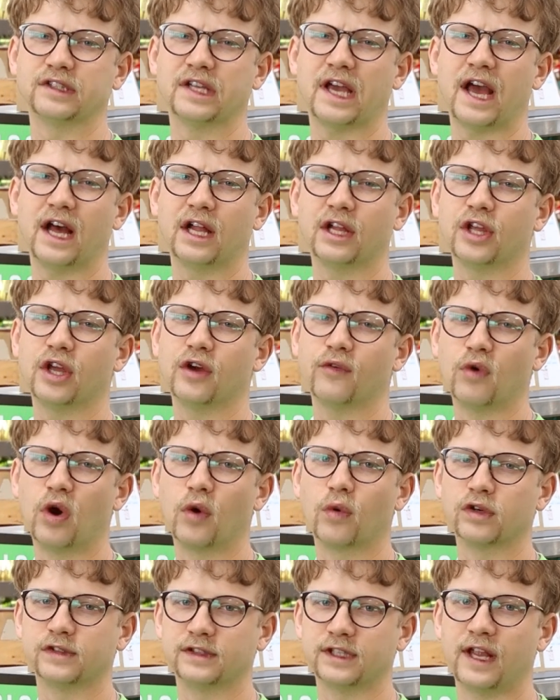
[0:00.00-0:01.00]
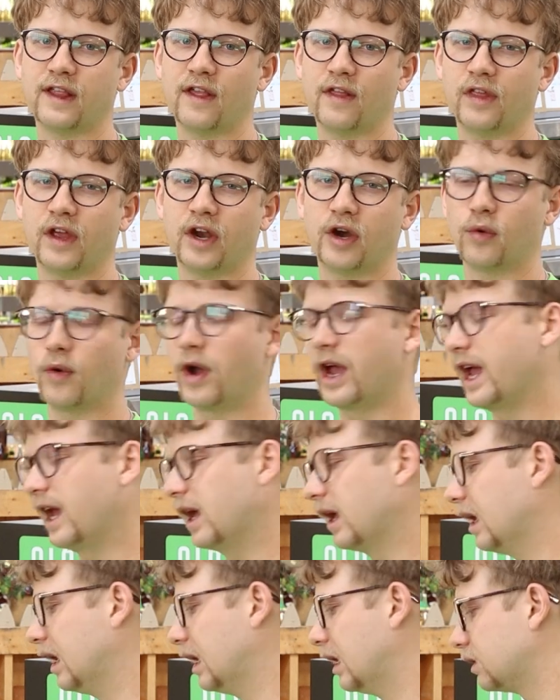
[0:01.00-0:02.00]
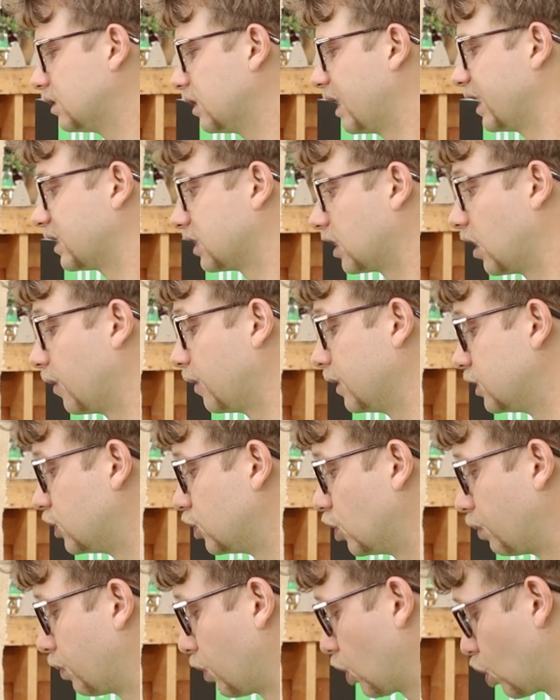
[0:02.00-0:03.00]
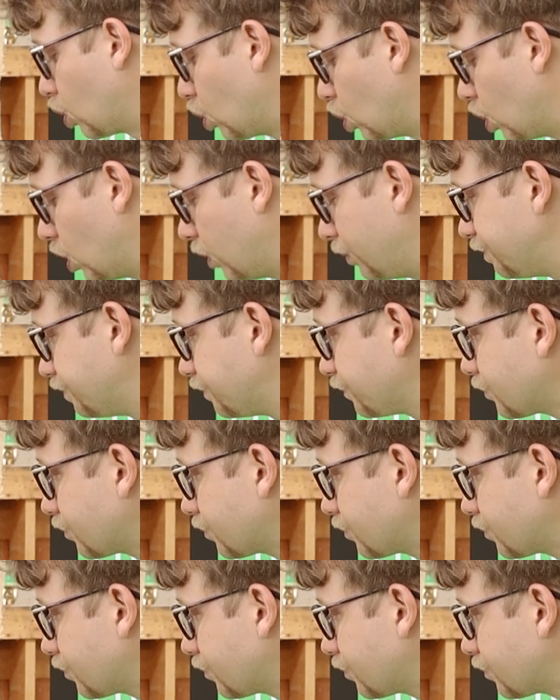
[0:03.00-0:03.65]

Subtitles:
tally of what we're sending their way. So that's going to be super cool.